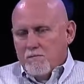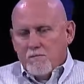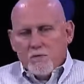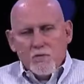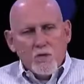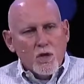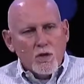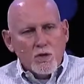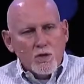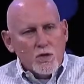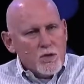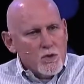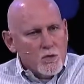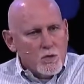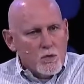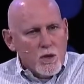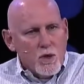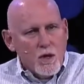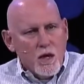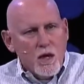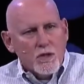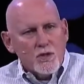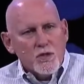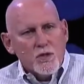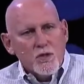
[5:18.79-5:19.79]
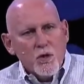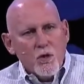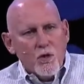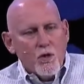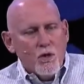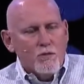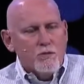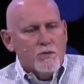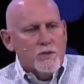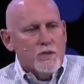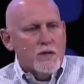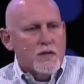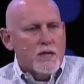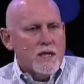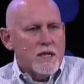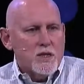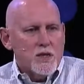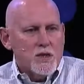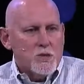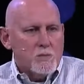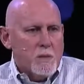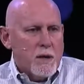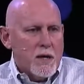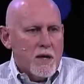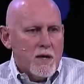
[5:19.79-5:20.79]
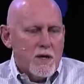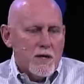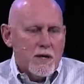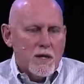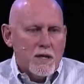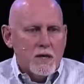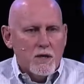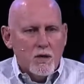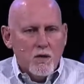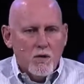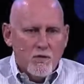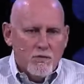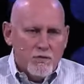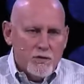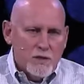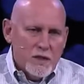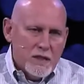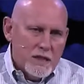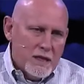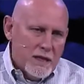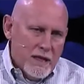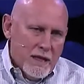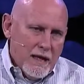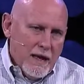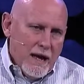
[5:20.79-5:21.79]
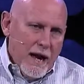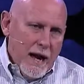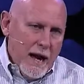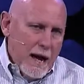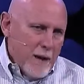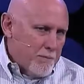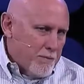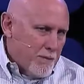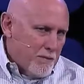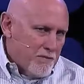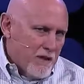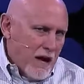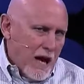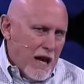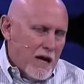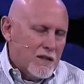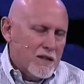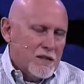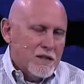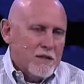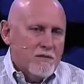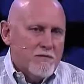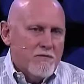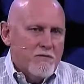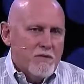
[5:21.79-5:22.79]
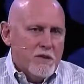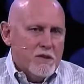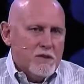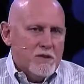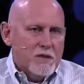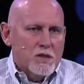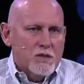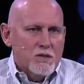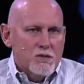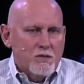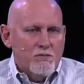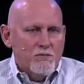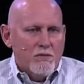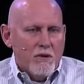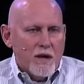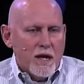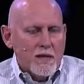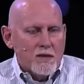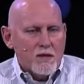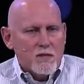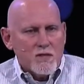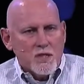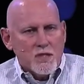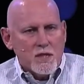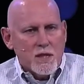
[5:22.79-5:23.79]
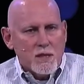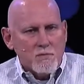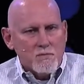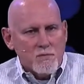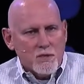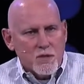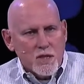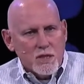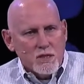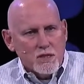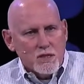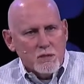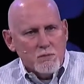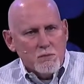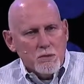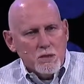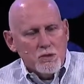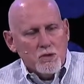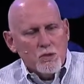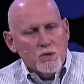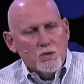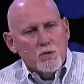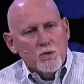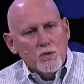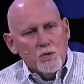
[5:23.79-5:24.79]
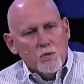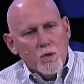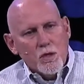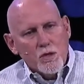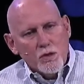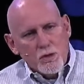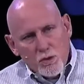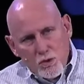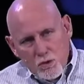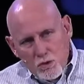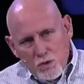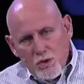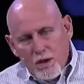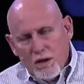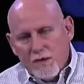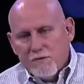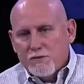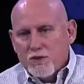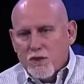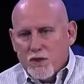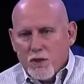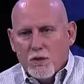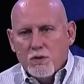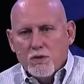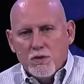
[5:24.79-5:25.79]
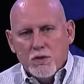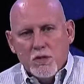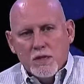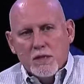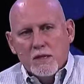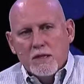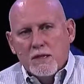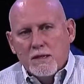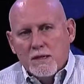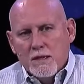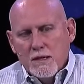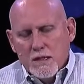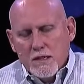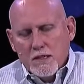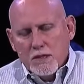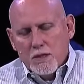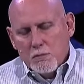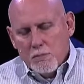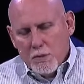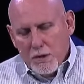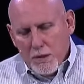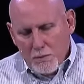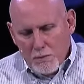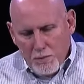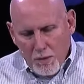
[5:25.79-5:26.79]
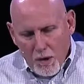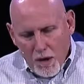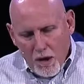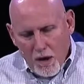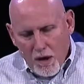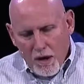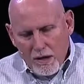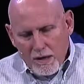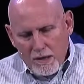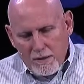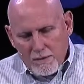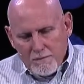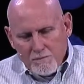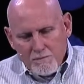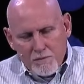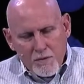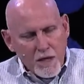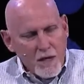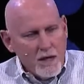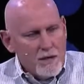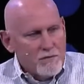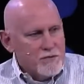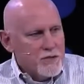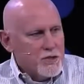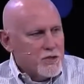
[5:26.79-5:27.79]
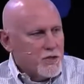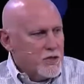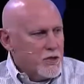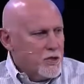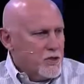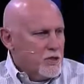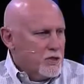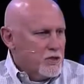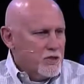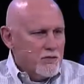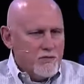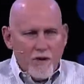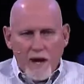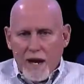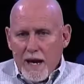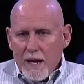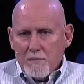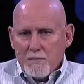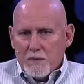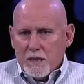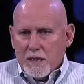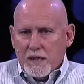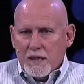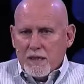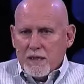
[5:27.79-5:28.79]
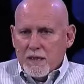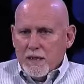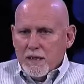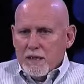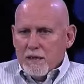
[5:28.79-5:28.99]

And those who are also over in Hesperia and over in Apple Valley and Phelan, you find the same thing to be true where you have chosen to be a part of this church family.